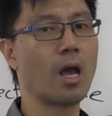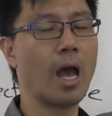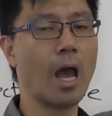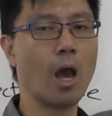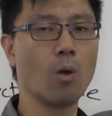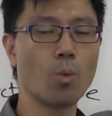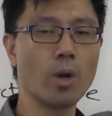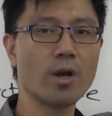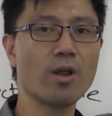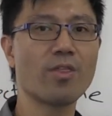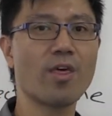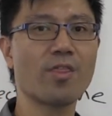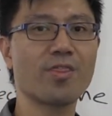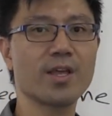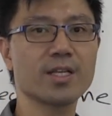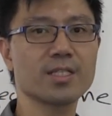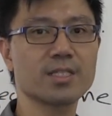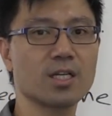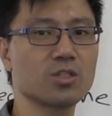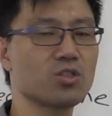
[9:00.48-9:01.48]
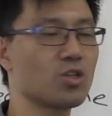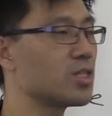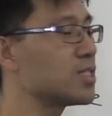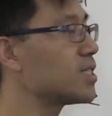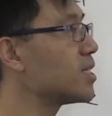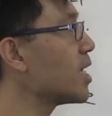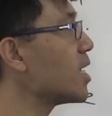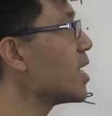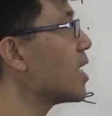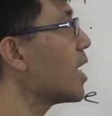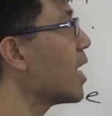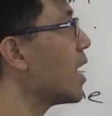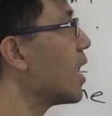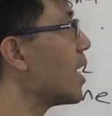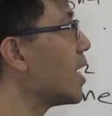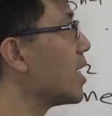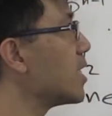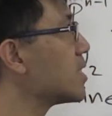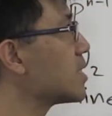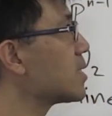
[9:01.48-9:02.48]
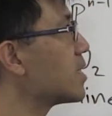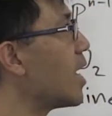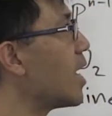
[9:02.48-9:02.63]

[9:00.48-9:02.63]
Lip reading: And one of the things that you see is